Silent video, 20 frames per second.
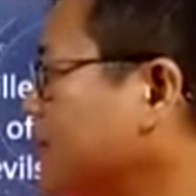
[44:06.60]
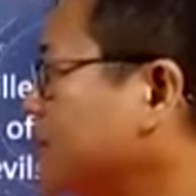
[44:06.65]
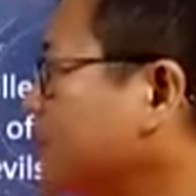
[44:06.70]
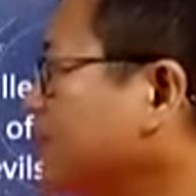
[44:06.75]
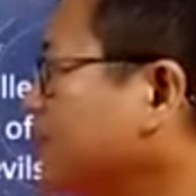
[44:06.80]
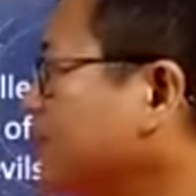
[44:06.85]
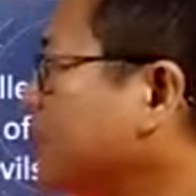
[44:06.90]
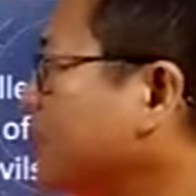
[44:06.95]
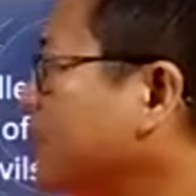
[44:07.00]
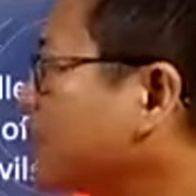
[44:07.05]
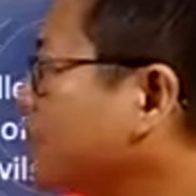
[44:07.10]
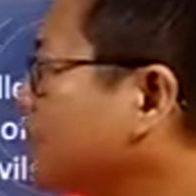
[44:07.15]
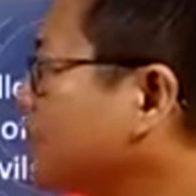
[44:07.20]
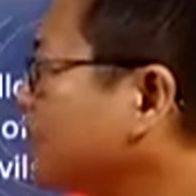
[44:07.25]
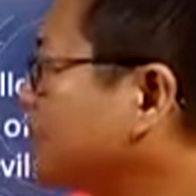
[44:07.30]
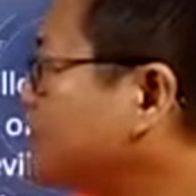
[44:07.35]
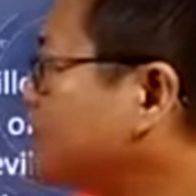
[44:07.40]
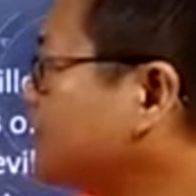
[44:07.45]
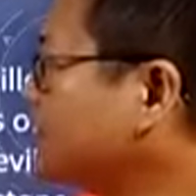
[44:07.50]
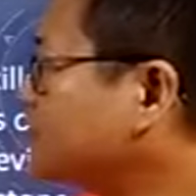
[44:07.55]
but here on the
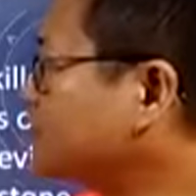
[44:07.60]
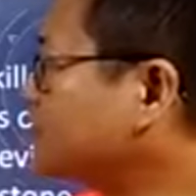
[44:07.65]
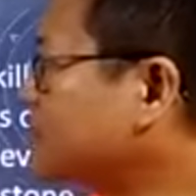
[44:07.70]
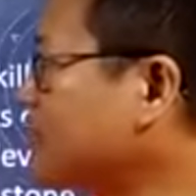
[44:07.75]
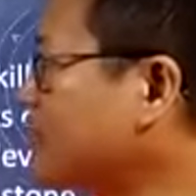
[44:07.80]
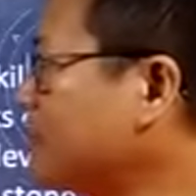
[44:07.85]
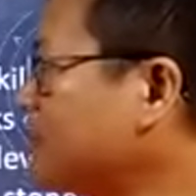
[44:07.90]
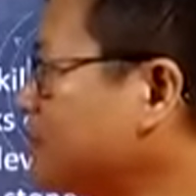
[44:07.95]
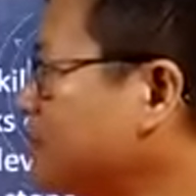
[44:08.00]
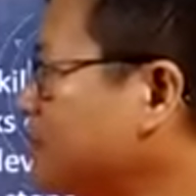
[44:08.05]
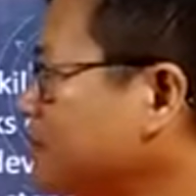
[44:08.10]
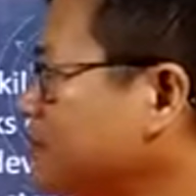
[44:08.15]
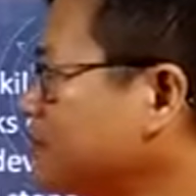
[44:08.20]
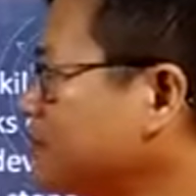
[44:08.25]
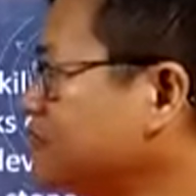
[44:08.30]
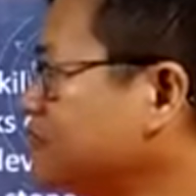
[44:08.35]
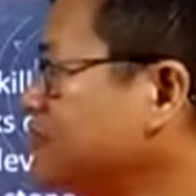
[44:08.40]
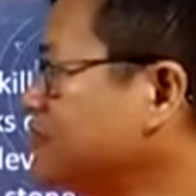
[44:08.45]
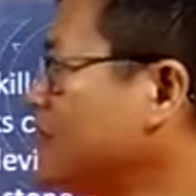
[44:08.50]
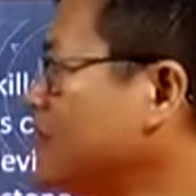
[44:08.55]
sixth trumpet,
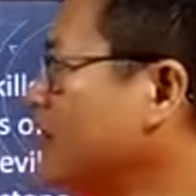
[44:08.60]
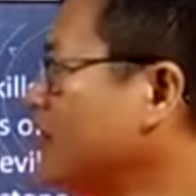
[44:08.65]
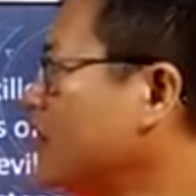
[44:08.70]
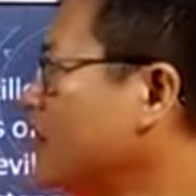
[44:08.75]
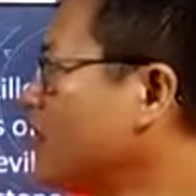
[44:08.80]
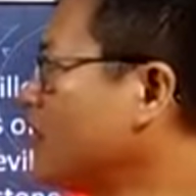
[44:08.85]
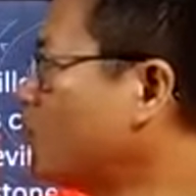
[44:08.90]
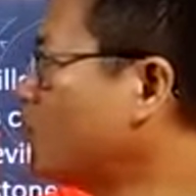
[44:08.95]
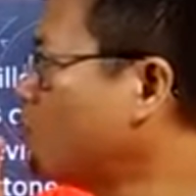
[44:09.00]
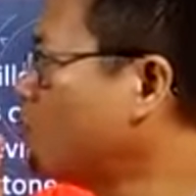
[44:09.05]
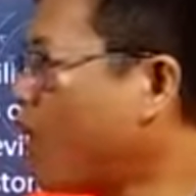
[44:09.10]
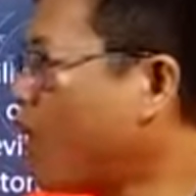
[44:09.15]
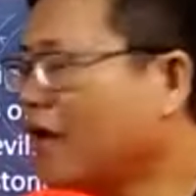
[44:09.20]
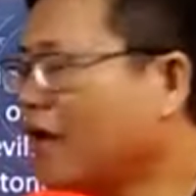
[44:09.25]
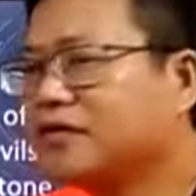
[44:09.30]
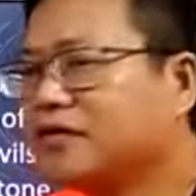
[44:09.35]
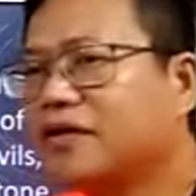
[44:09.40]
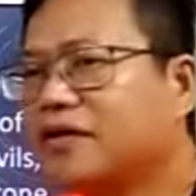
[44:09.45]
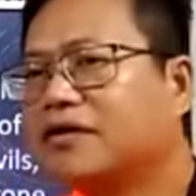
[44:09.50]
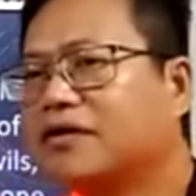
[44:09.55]
one
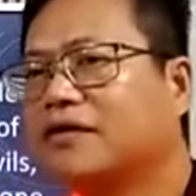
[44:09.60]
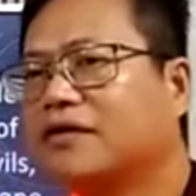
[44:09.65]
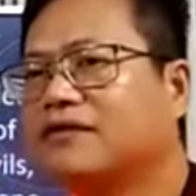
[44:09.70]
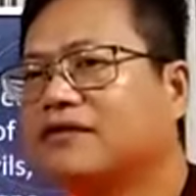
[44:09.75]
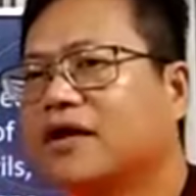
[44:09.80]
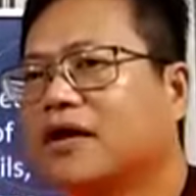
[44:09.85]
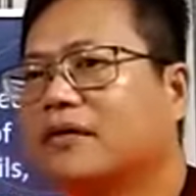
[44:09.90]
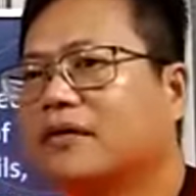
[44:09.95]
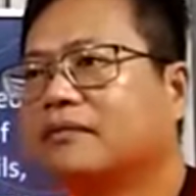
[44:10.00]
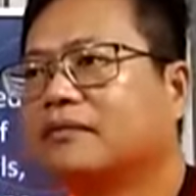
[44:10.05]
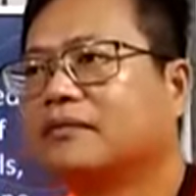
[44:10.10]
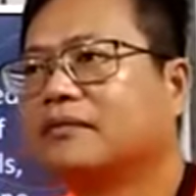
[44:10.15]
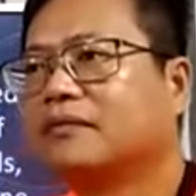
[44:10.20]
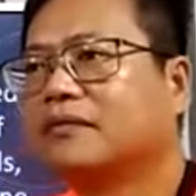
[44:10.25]
third of them